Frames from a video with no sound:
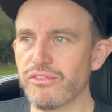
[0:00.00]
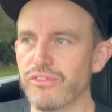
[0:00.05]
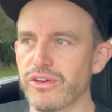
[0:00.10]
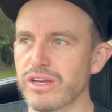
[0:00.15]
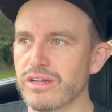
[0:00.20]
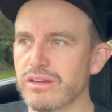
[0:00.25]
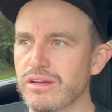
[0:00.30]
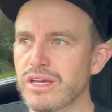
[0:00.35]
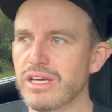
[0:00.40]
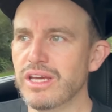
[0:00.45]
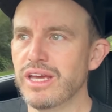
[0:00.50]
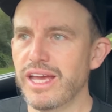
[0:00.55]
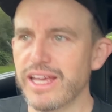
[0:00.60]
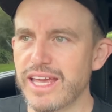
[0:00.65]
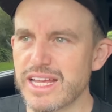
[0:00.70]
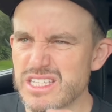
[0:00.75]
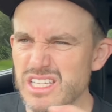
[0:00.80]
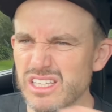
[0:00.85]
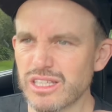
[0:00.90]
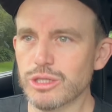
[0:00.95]
and it
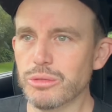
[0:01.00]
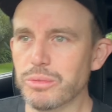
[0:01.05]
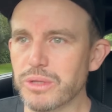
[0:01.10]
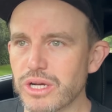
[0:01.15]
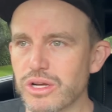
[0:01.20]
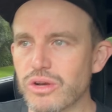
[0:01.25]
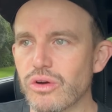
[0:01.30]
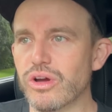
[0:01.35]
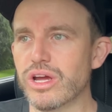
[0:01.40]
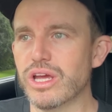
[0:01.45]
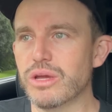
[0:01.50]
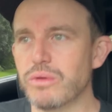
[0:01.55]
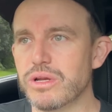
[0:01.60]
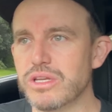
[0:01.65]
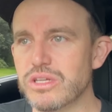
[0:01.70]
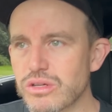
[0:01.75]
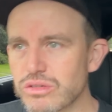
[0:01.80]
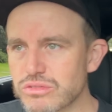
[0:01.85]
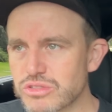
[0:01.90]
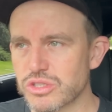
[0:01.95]
gets a little bit annoying when
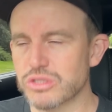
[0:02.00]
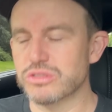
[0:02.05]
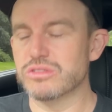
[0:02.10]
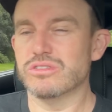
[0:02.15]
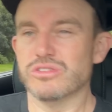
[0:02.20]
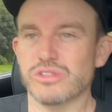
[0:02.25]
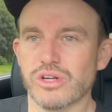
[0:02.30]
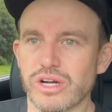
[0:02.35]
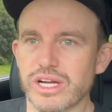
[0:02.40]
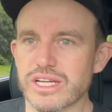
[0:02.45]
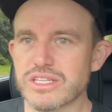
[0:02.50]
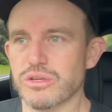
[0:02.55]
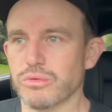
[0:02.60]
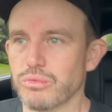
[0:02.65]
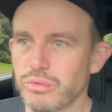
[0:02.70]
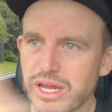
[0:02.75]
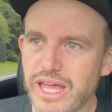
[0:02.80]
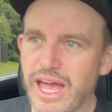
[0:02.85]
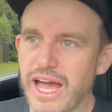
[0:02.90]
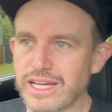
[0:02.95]
you're just trying to
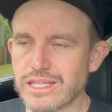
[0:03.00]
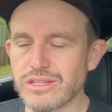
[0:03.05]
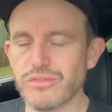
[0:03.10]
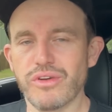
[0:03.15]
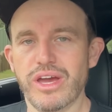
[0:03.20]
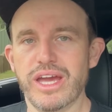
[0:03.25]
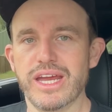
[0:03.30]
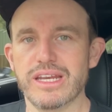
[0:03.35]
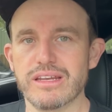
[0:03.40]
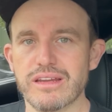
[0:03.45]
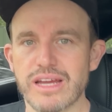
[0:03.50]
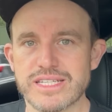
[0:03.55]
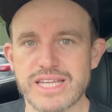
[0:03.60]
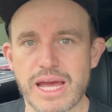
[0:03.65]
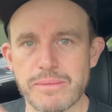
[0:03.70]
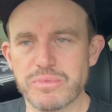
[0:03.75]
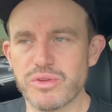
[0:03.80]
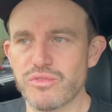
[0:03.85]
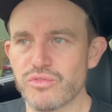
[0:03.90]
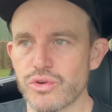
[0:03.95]
reactivate
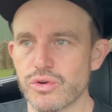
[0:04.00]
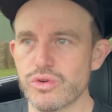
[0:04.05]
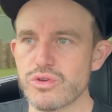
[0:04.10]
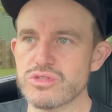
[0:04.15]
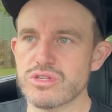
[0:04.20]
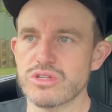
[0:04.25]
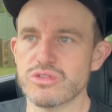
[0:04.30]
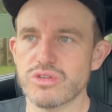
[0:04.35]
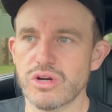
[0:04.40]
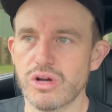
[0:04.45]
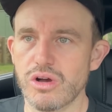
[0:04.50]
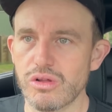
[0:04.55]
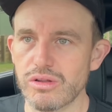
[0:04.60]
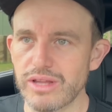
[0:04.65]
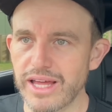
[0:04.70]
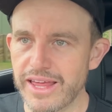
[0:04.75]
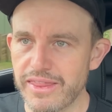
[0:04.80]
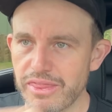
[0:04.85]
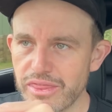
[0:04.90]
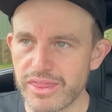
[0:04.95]
adaptive cruise control
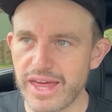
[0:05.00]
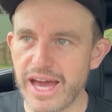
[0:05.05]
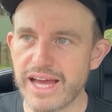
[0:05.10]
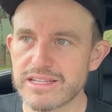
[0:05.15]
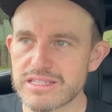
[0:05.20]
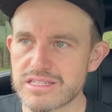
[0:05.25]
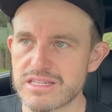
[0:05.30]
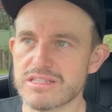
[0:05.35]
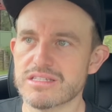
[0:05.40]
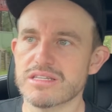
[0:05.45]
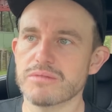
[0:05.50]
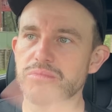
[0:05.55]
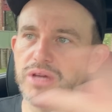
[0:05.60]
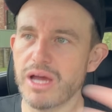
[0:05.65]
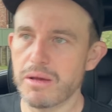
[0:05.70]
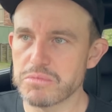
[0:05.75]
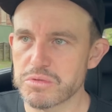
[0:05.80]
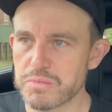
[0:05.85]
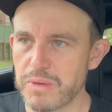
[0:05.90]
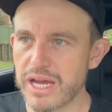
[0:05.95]
and that system
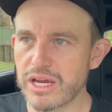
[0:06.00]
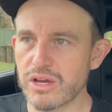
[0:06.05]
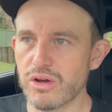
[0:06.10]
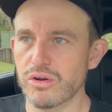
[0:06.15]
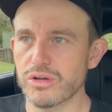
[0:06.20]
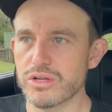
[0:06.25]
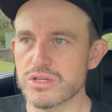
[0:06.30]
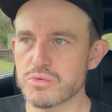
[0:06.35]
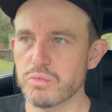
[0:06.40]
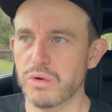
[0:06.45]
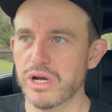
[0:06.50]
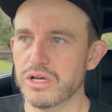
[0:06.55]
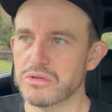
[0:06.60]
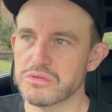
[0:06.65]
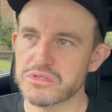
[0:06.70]
comes back on as well.